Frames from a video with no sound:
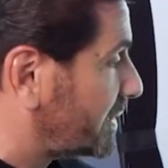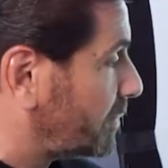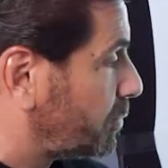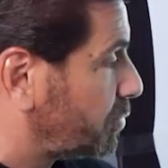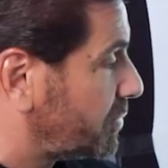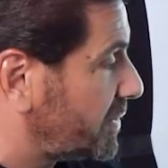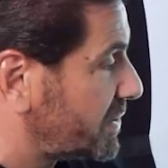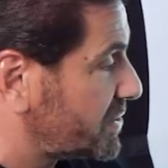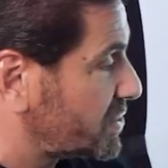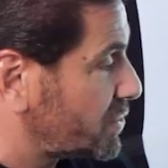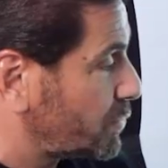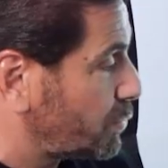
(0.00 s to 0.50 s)
to
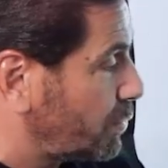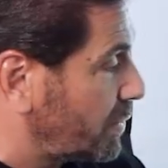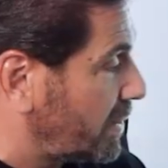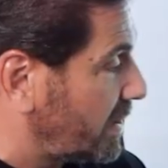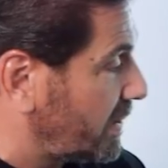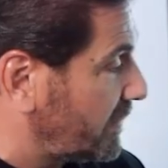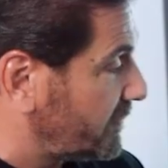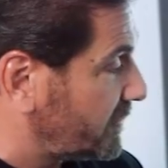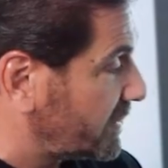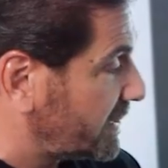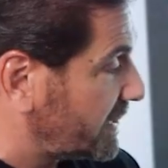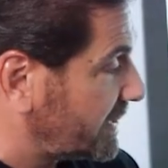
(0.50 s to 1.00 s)

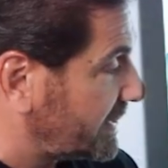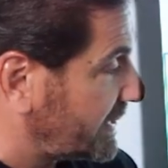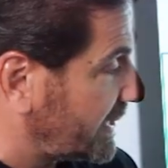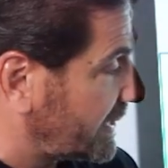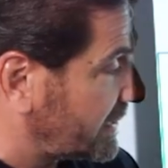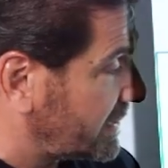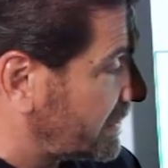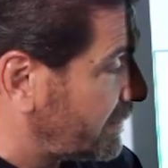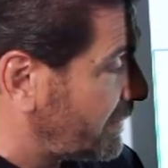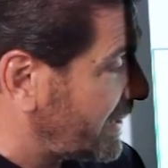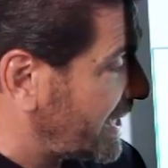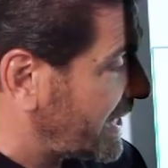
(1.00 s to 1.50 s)
+12. Look at
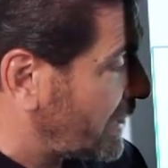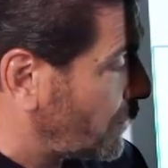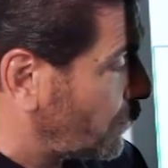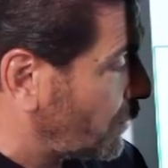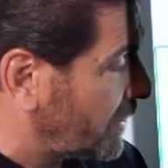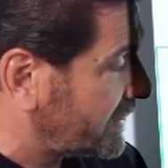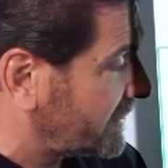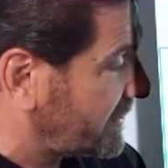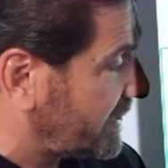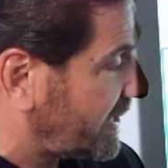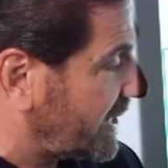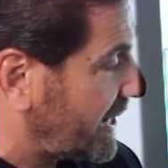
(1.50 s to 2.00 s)
that. No matter
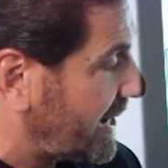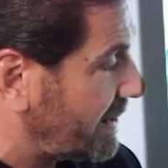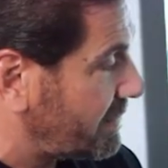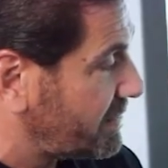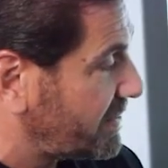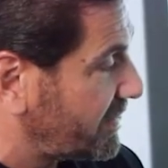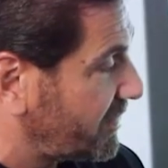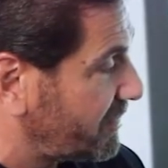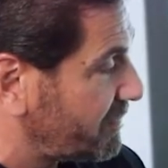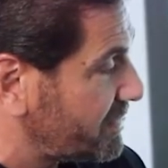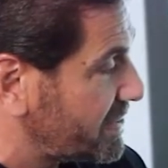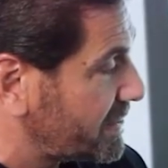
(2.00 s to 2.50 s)
what the
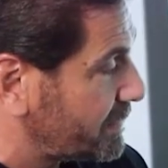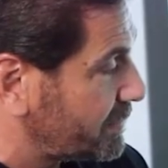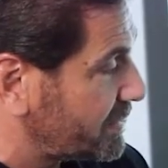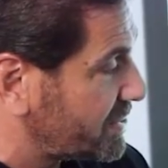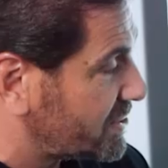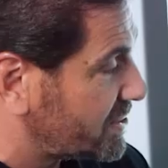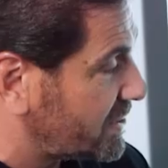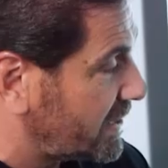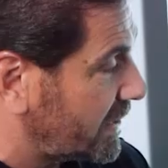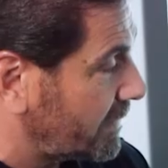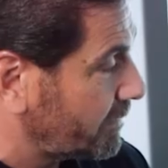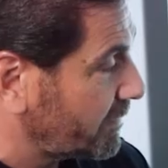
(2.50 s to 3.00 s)
carrier
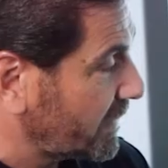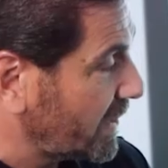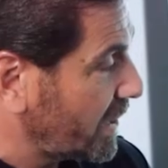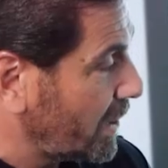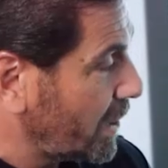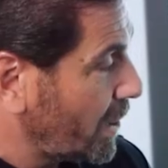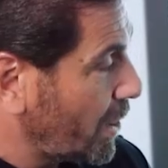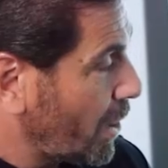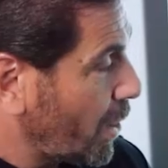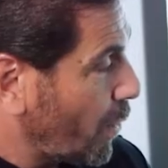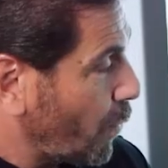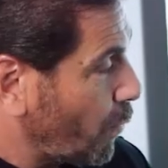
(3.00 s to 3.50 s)
frequency,
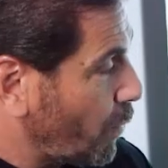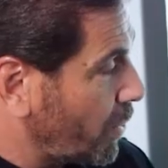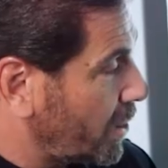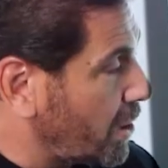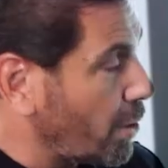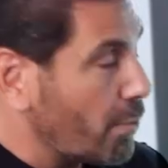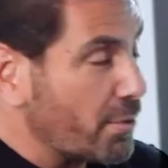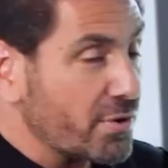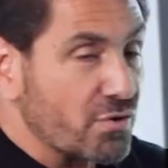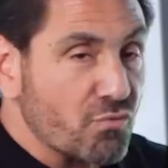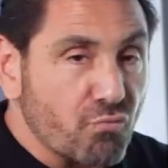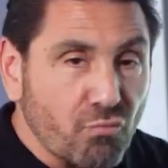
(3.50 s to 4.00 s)
we're
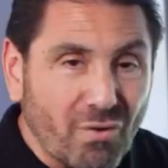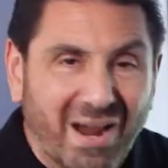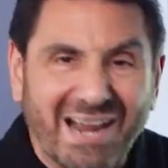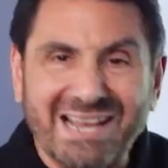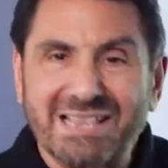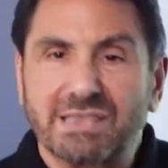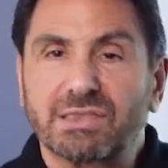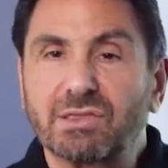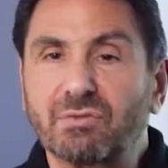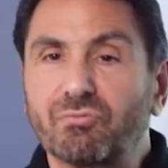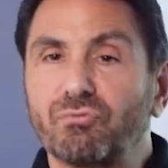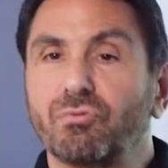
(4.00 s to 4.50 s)
going
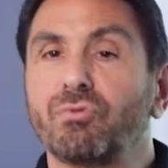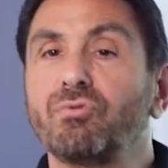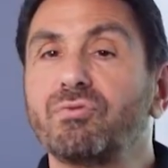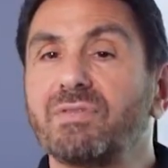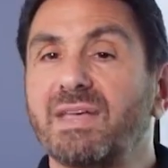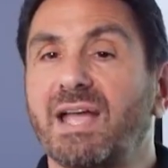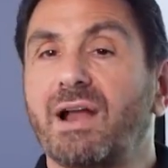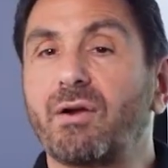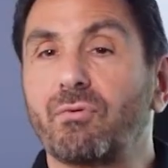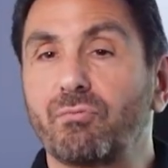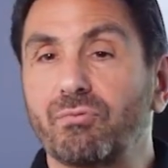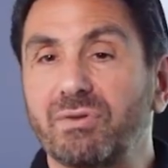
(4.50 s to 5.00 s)
right through
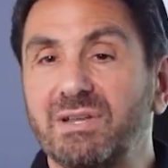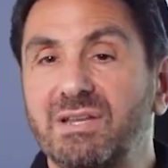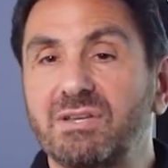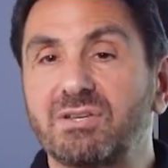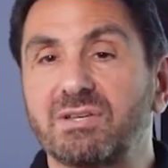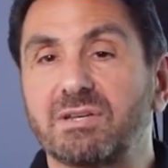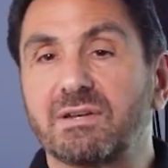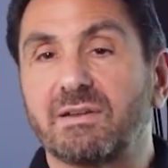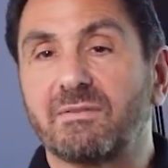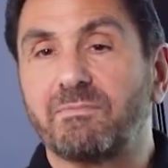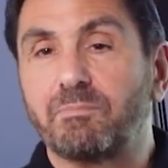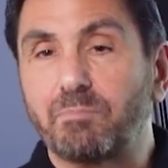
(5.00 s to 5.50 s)
that
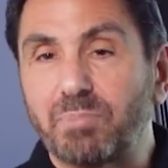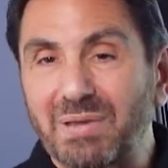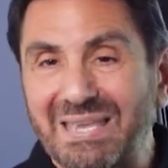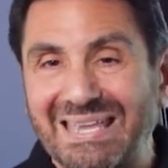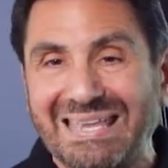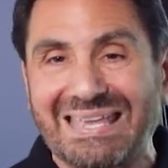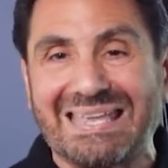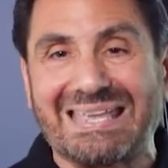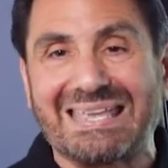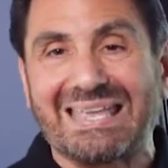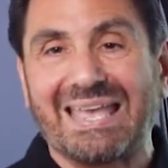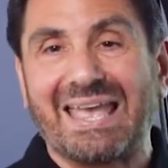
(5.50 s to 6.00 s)
region of
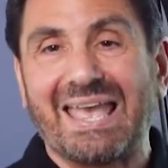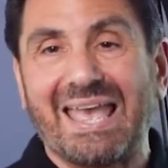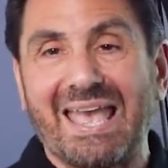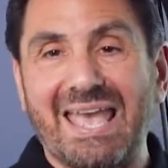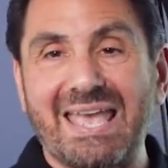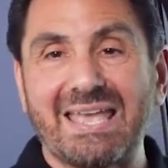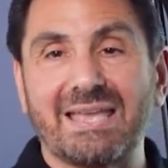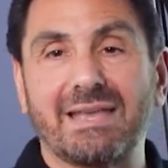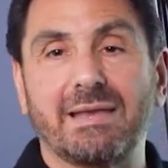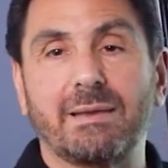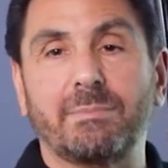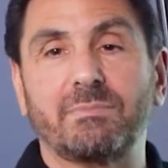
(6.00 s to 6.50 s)
peak
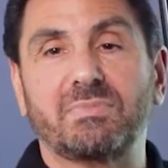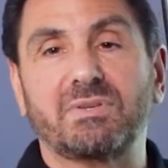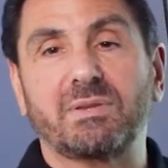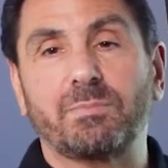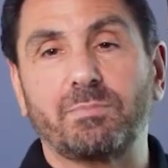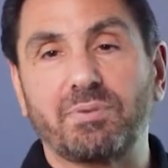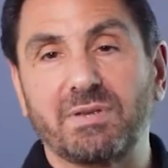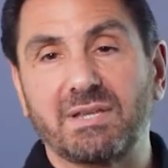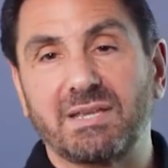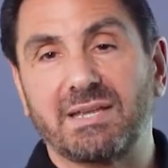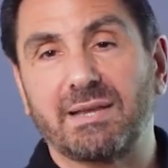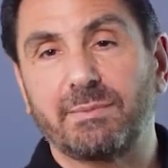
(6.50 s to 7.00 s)
AM to
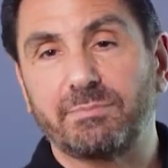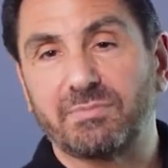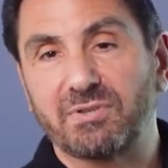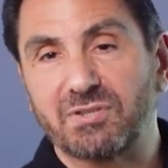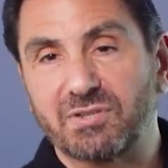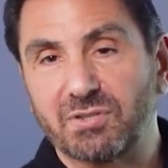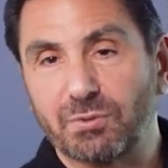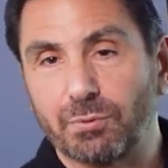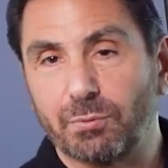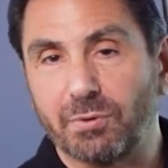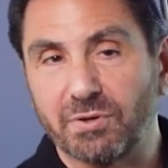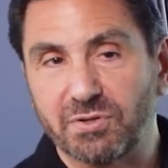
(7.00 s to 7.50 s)
PM
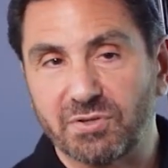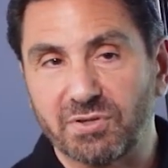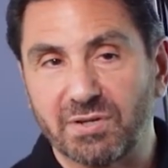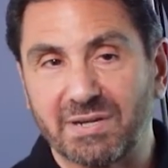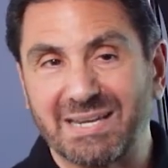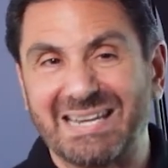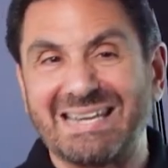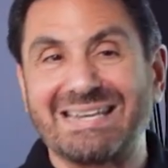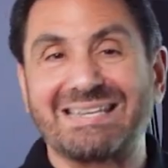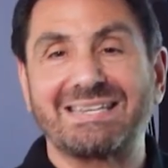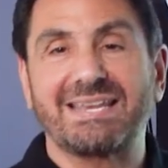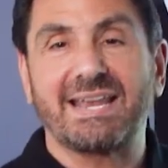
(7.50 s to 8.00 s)
distortion
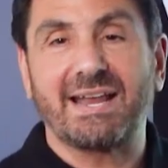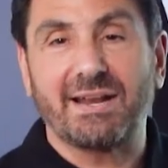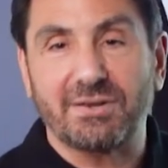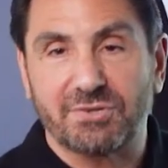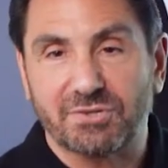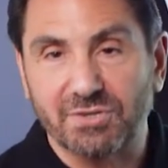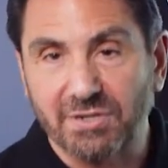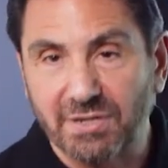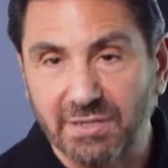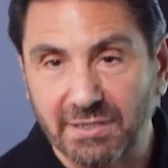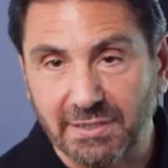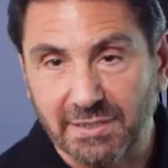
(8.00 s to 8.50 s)

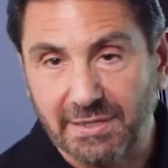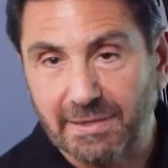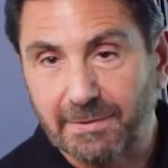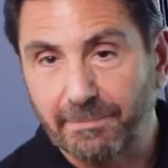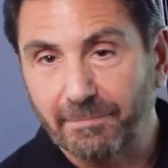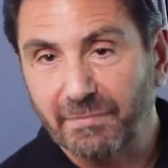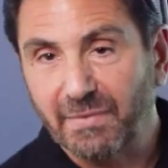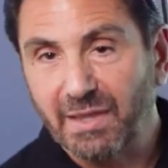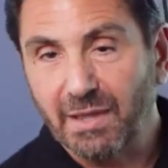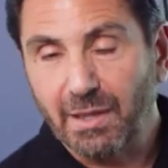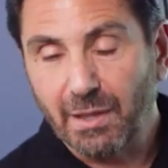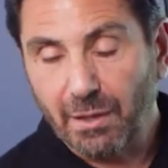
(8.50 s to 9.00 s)
intentionally.
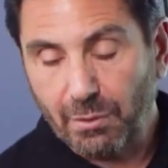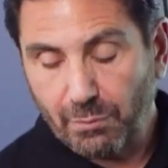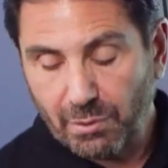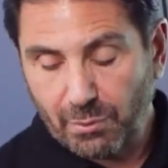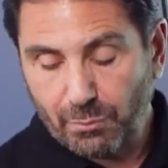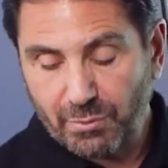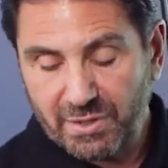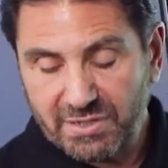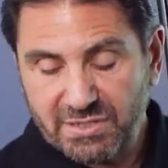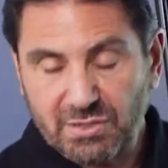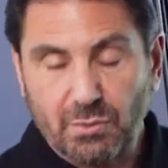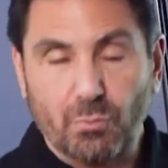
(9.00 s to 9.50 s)
We
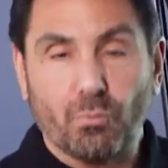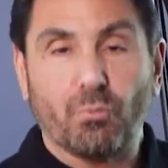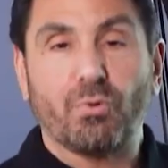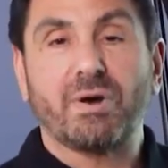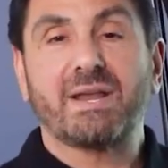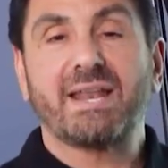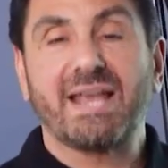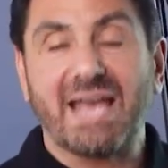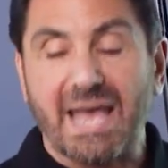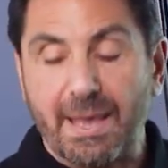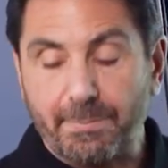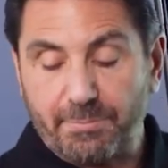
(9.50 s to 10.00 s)
want to see
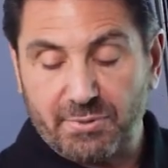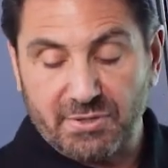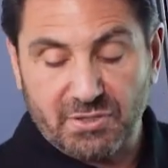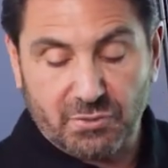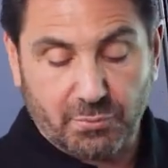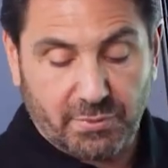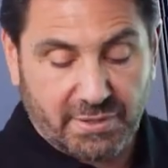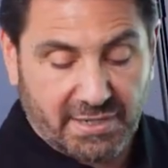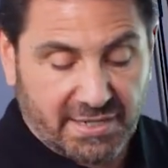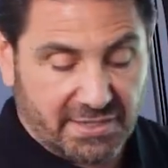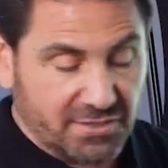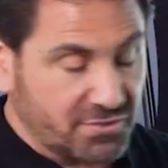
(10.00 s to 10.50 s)
what happens
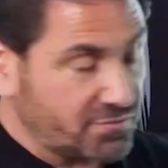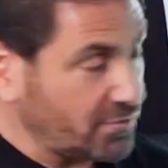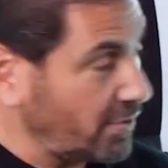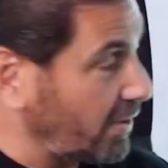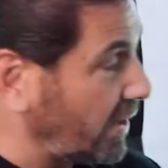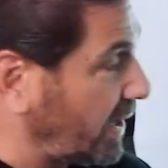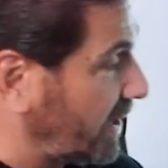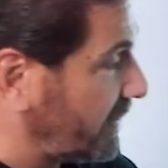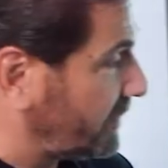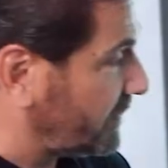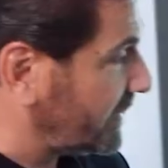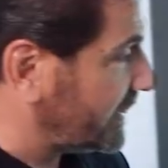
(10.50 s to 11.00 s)
when I
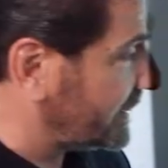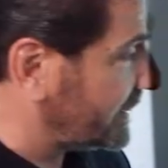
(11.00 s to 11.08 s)
drive